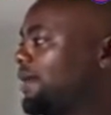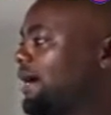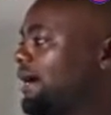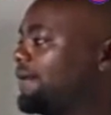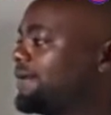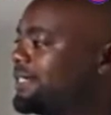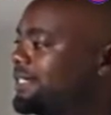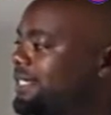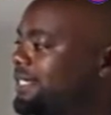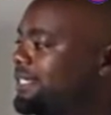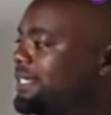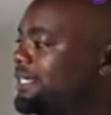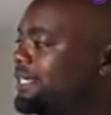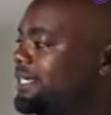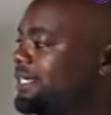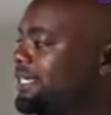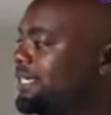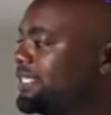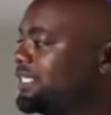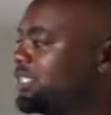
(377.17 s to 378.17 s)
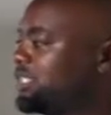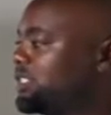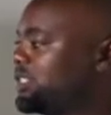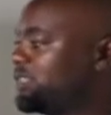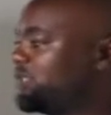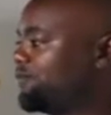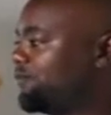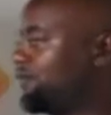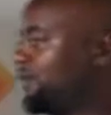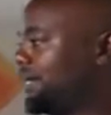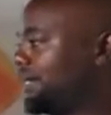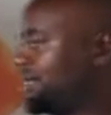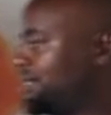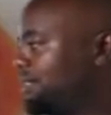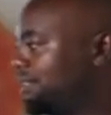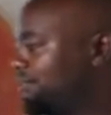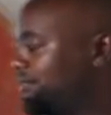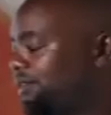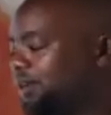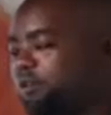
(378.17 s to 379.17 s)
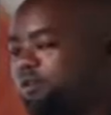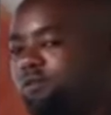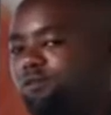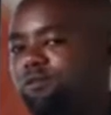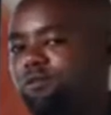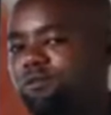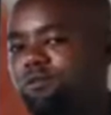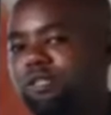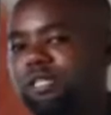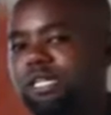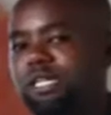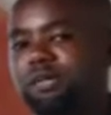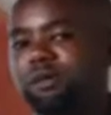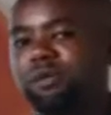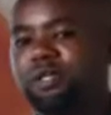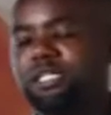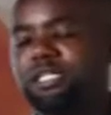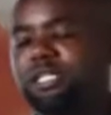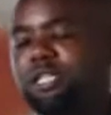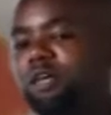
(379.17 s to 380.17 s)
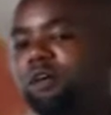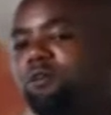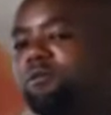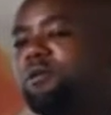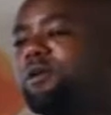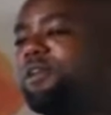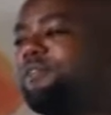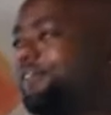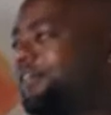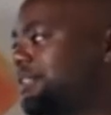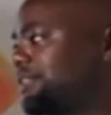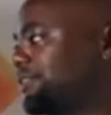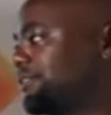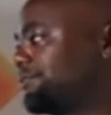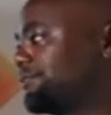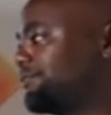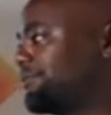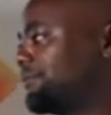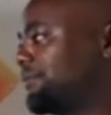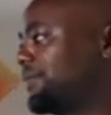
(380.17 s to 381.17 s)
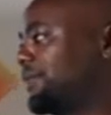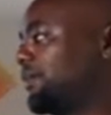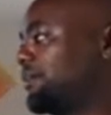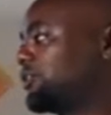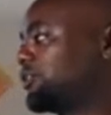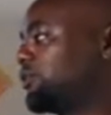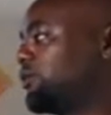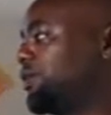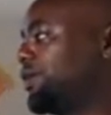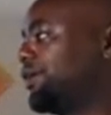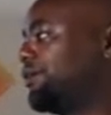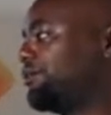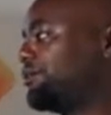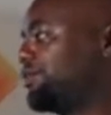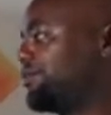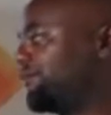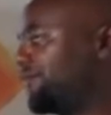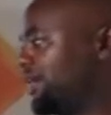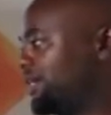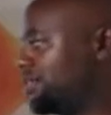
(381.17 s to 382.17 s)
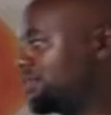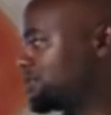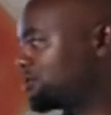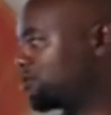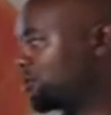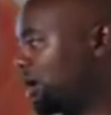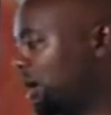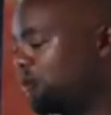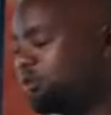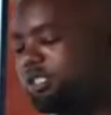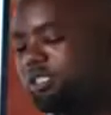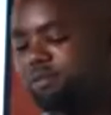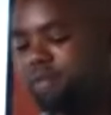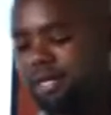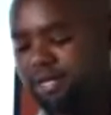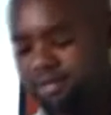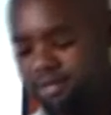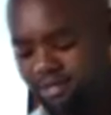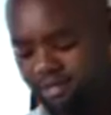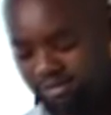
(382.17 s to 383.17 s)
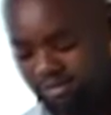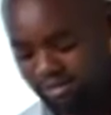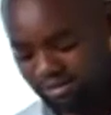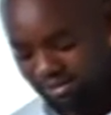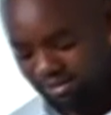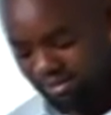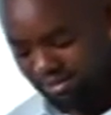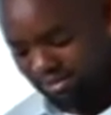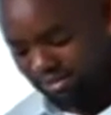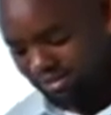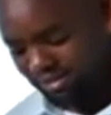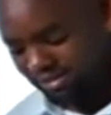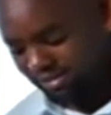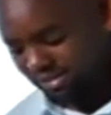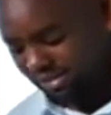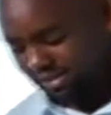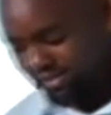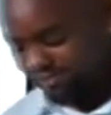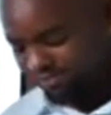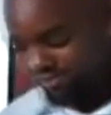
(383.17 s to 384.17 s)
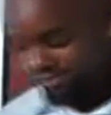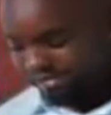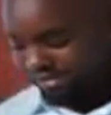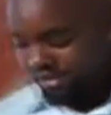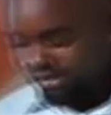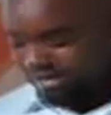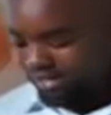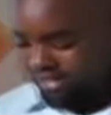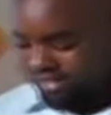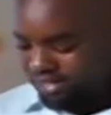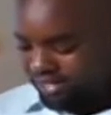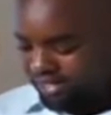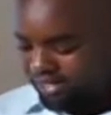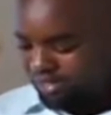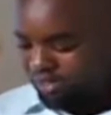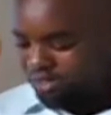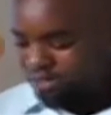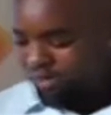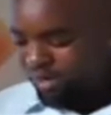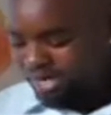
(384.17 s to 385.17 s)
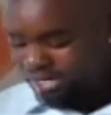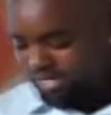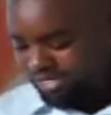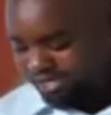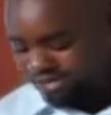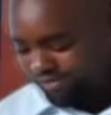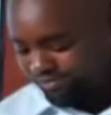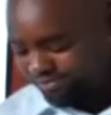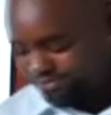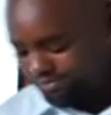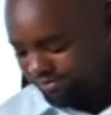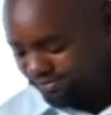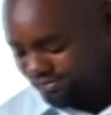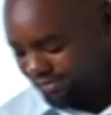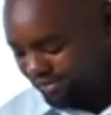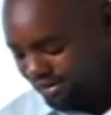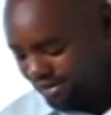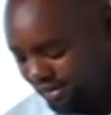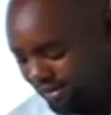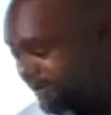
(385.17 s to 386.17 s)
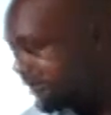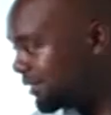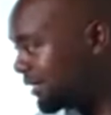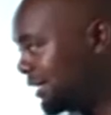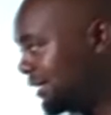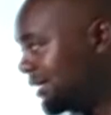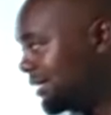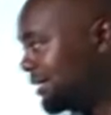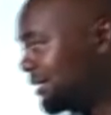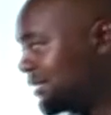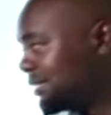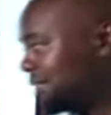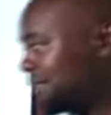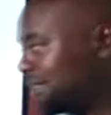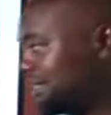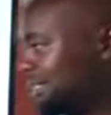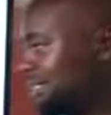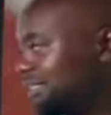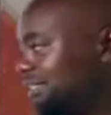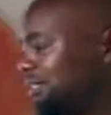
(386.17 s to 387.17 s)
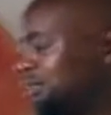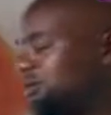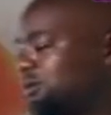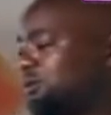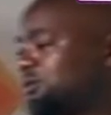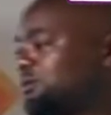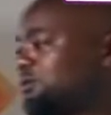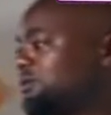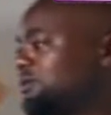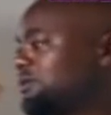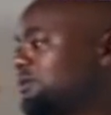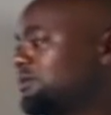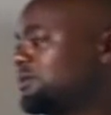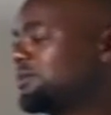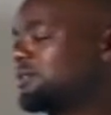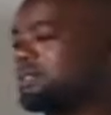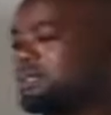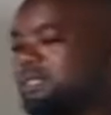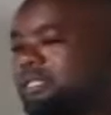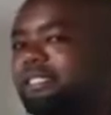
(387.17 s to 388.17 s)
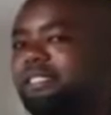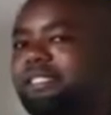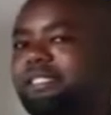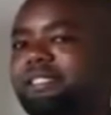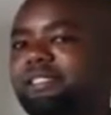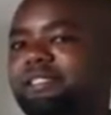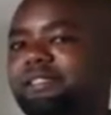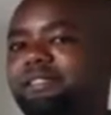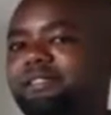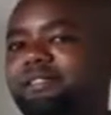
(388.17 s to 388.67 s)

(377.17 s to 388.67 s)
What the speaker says: Our intention is to find the value of D, which is the common difference. So when you divide throughout by 3, you get D is equal to 3.